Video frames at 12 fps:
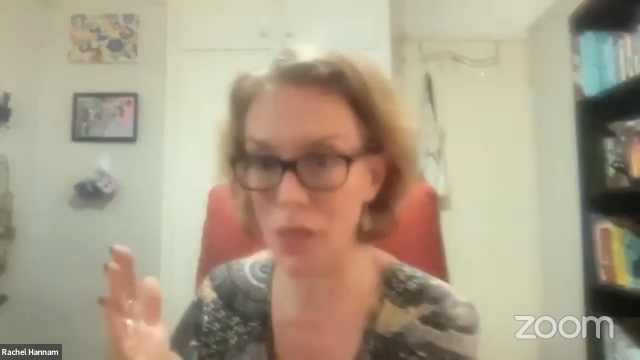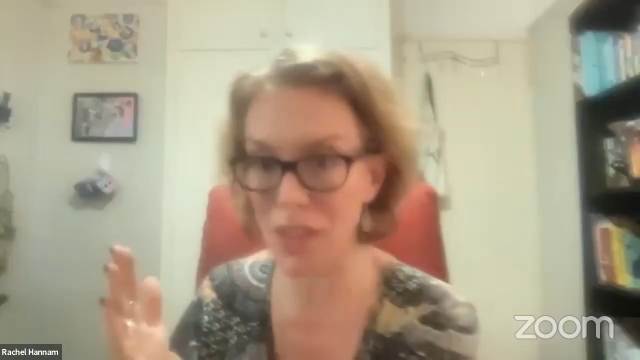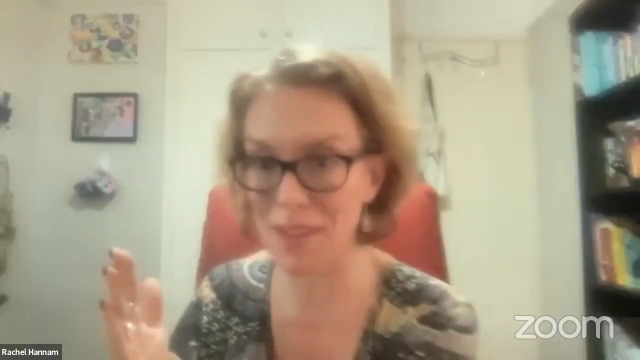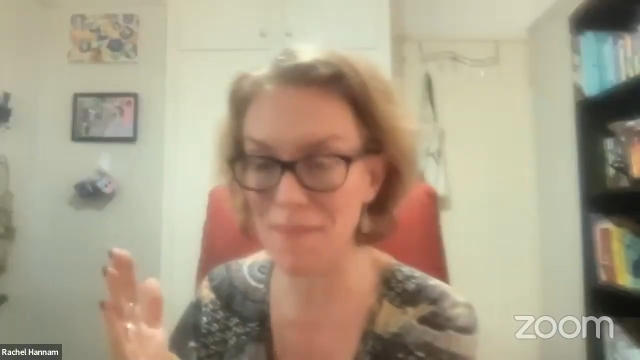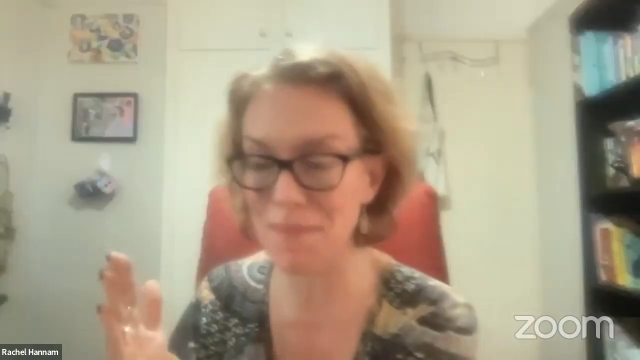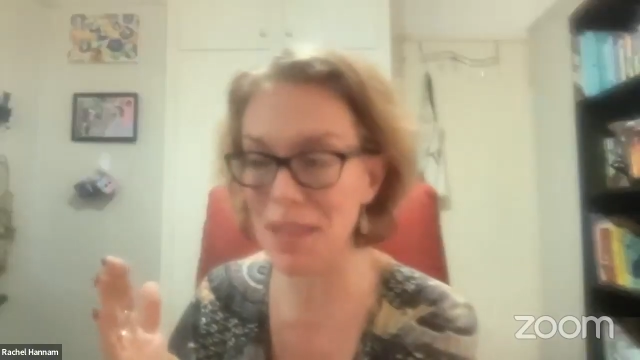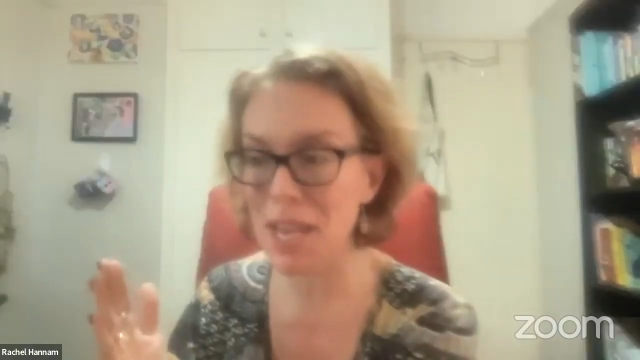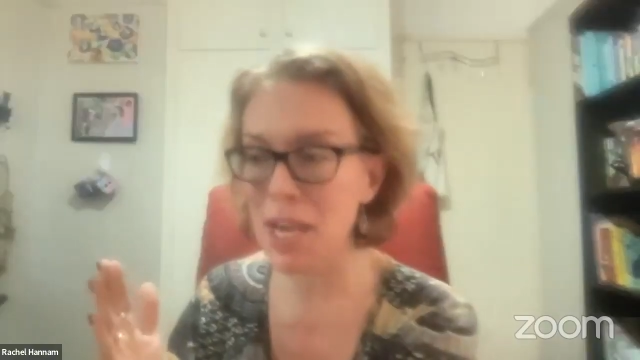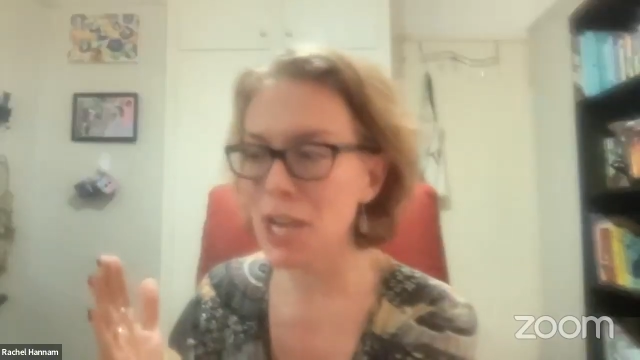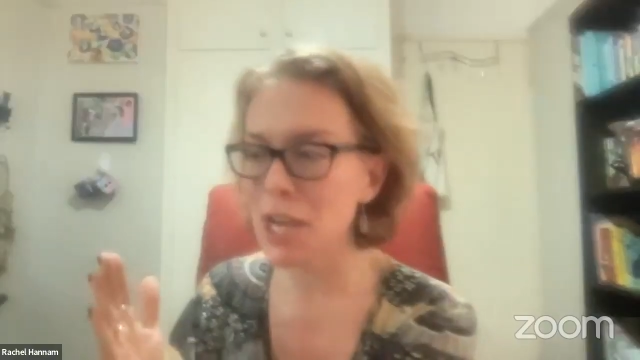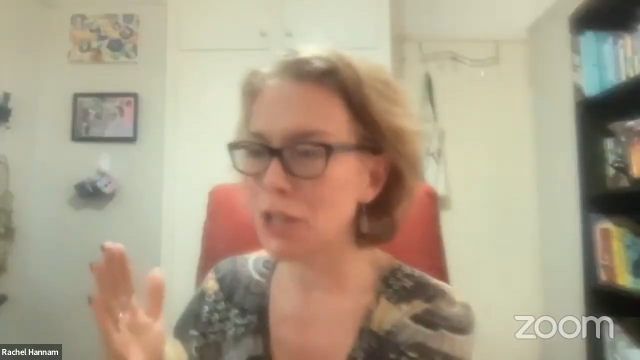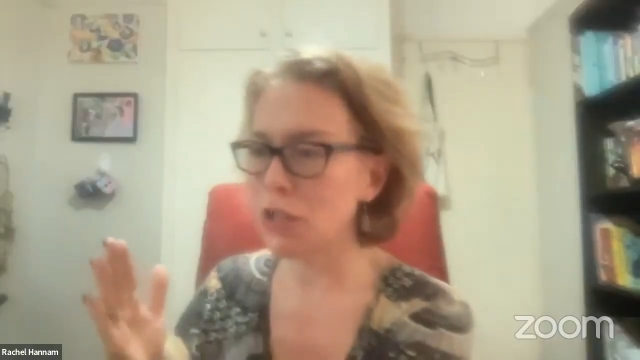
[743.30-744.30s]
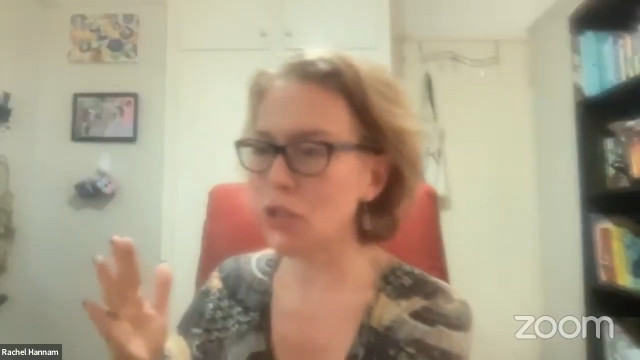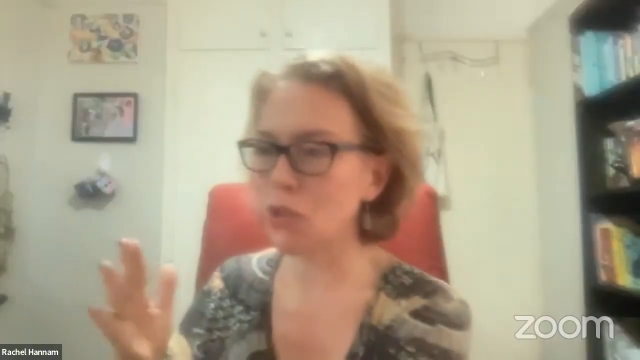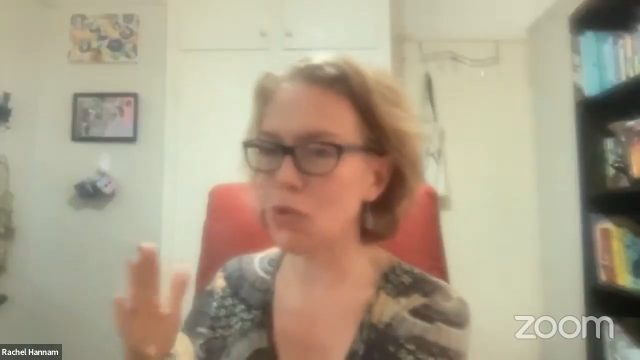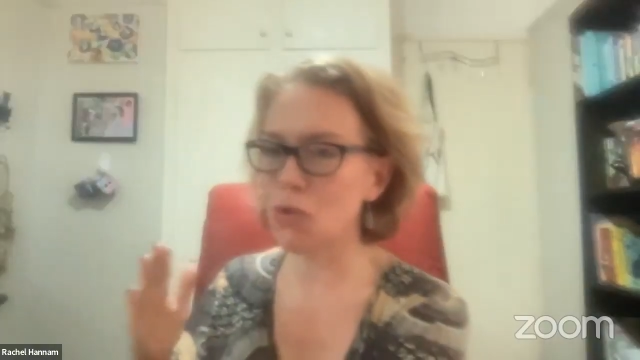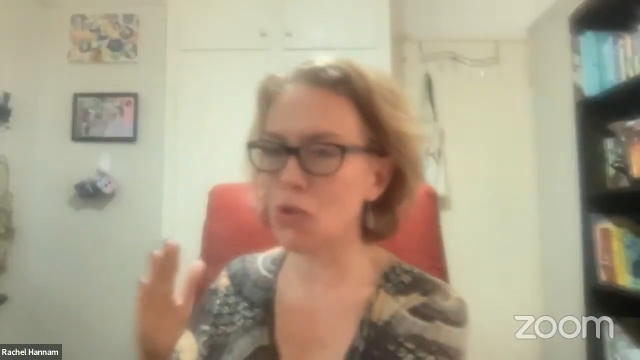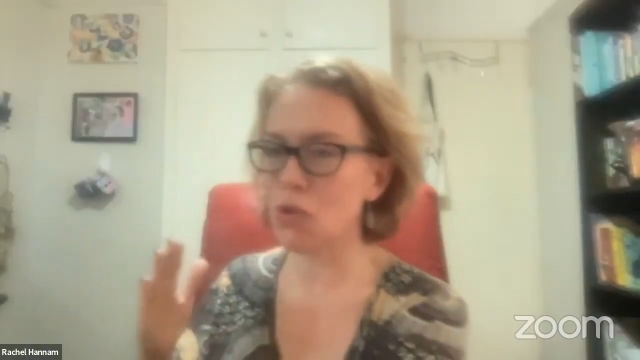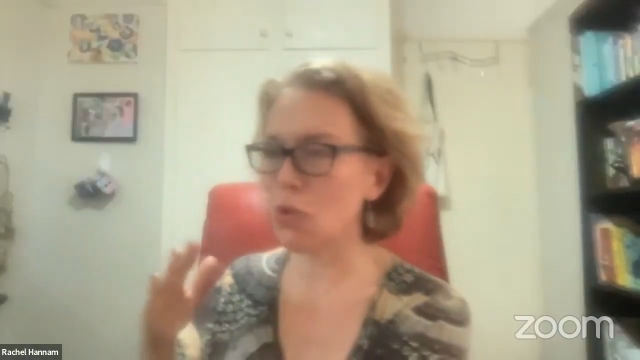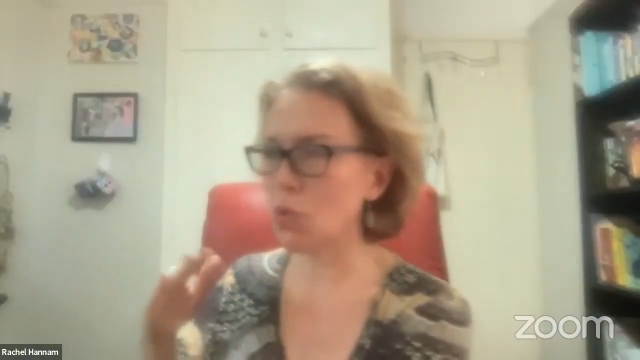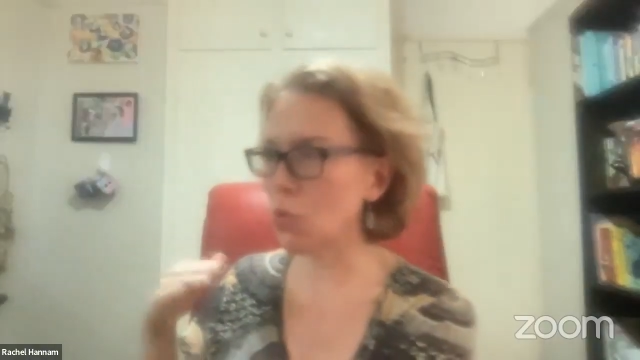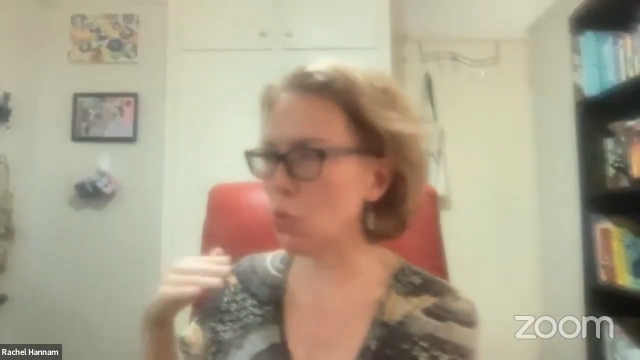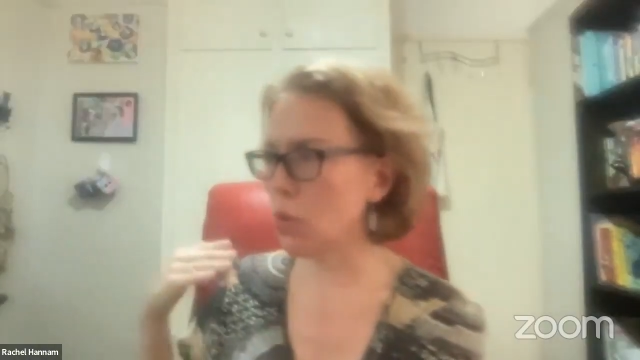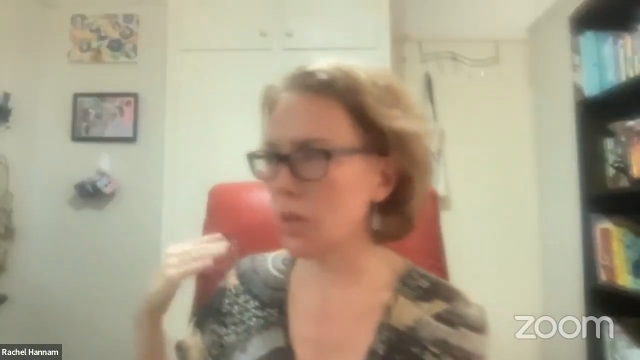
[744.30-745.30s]
them? Do
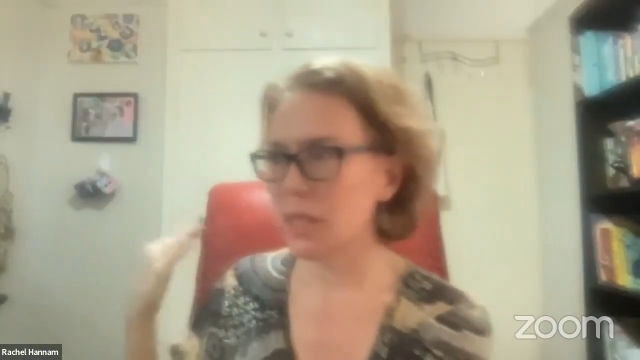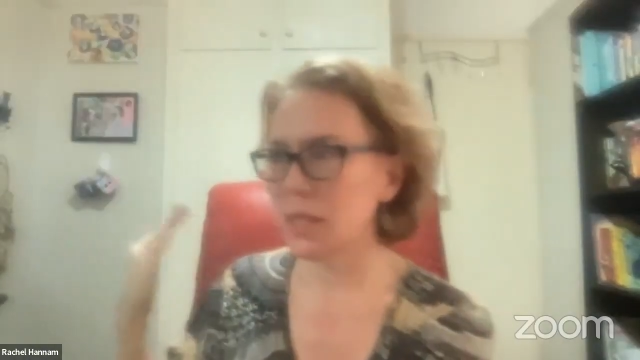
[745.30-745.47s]
you